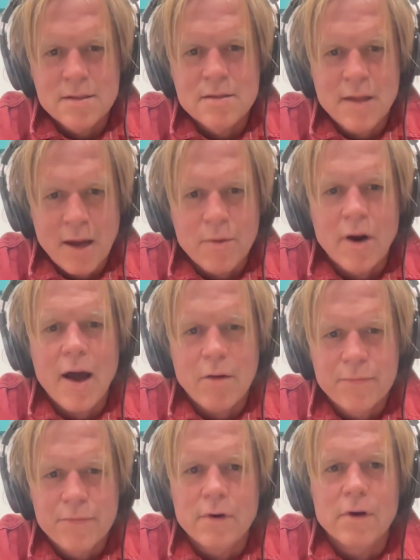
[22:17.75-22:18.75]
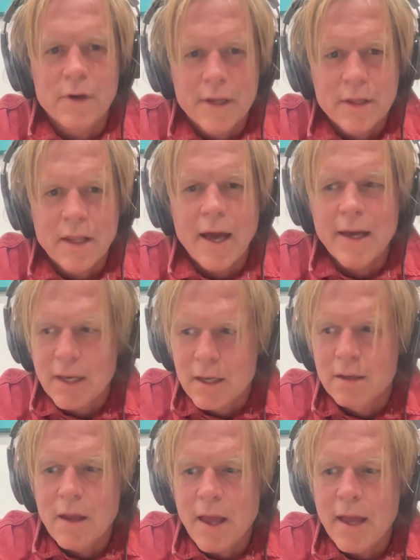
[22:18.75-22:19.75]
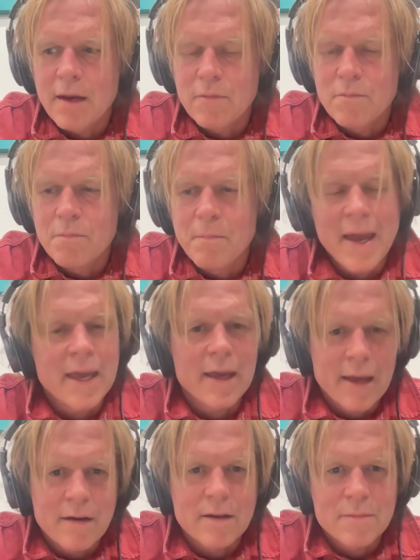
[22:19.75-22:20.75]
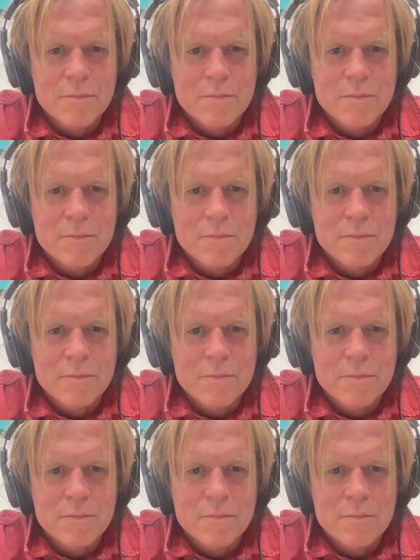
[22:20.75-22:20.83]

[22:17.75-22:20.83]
they were helpful in making it